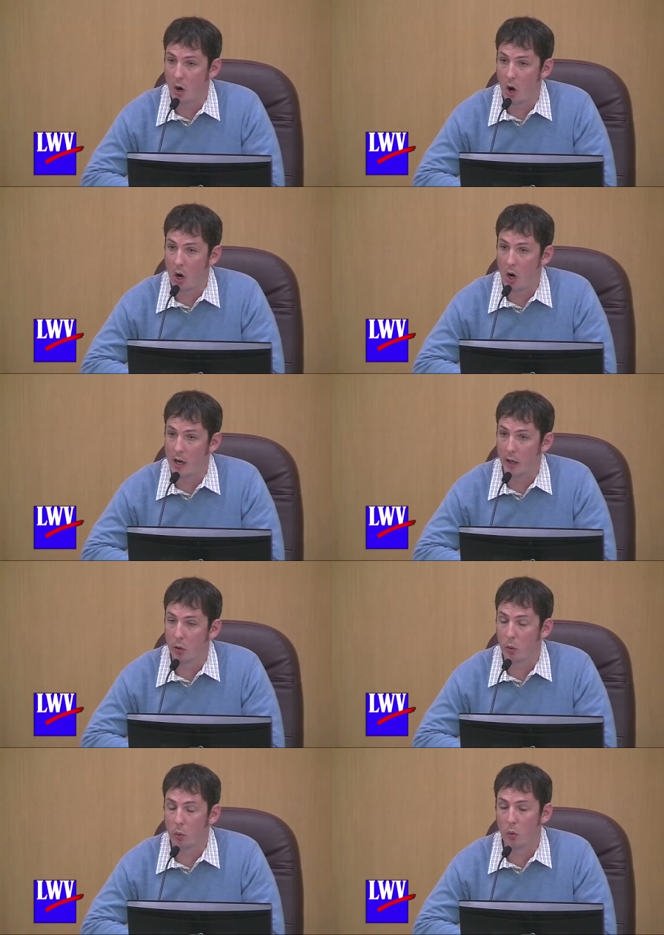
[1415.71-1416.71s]
are
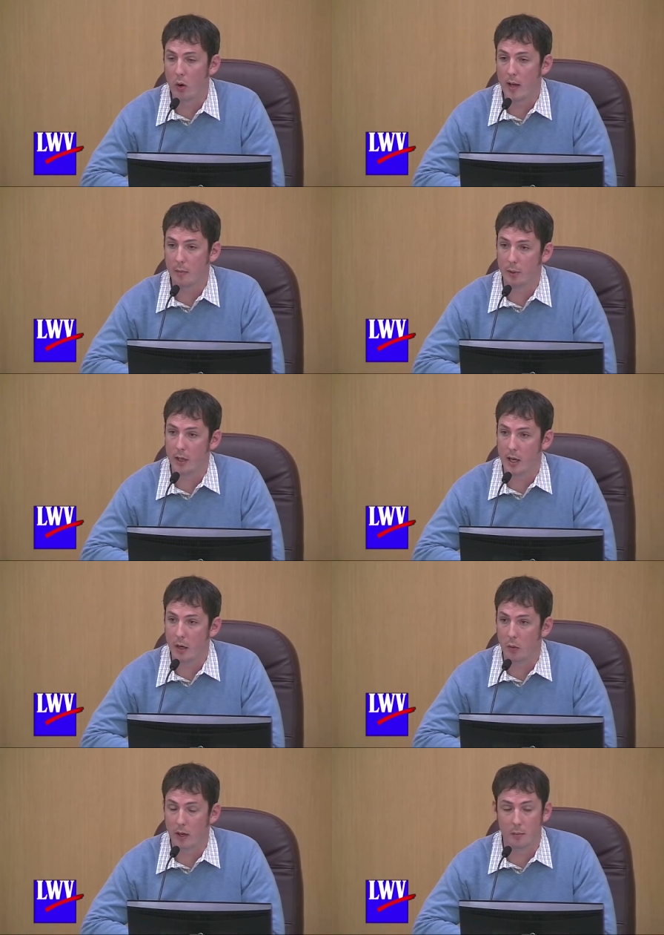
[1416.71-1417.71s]
incredibly,
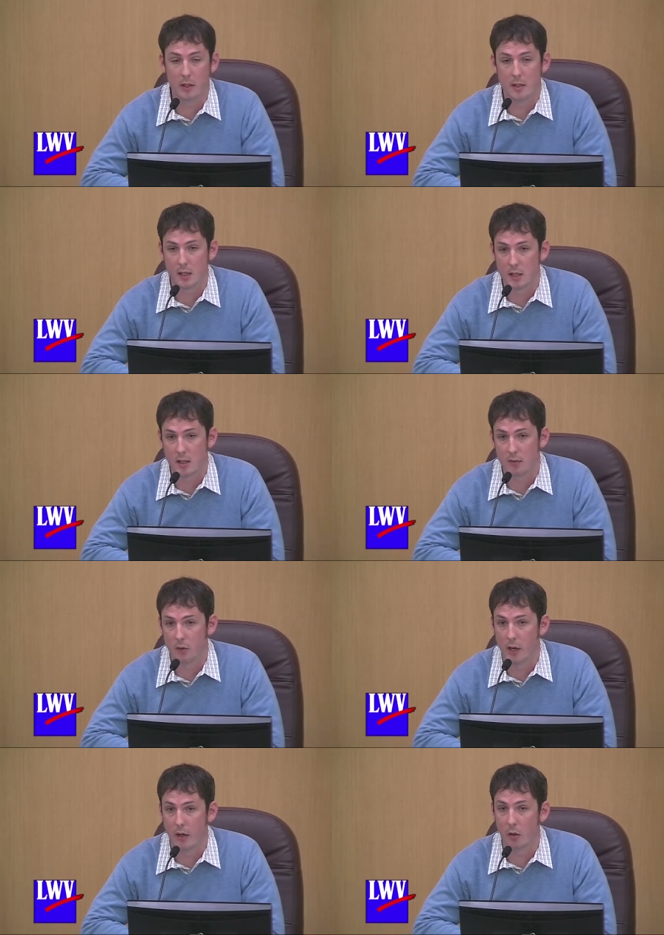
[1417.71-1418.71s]
incredibly
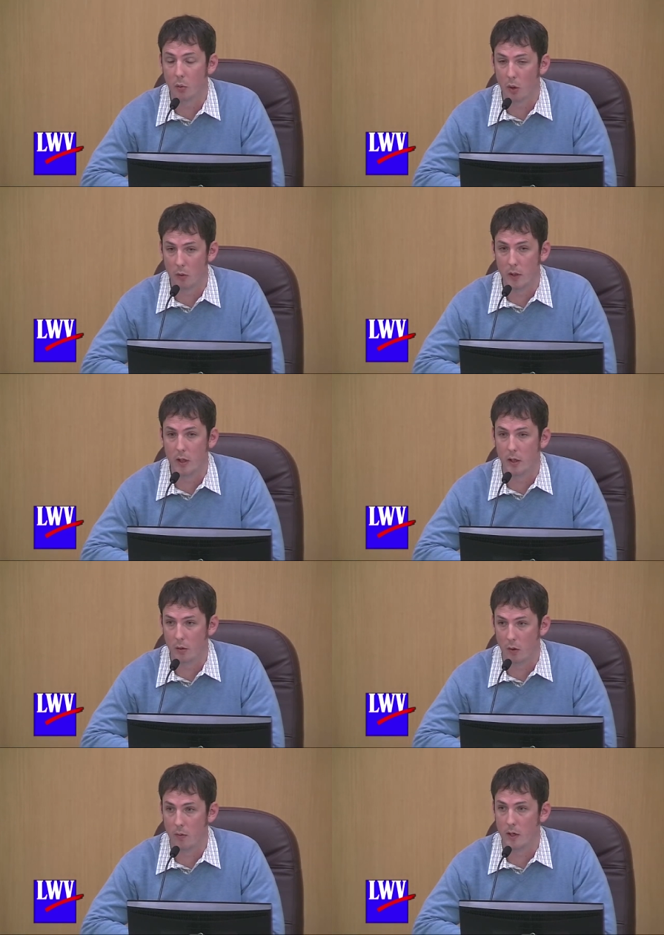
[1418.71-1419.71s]
successful and growing and
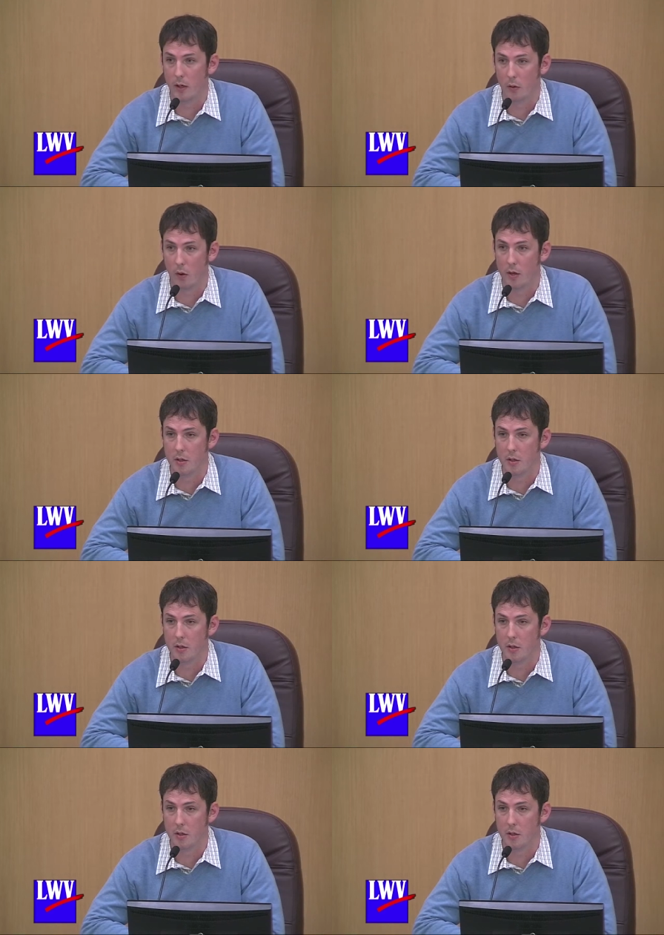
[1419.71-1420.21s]
growing and growing.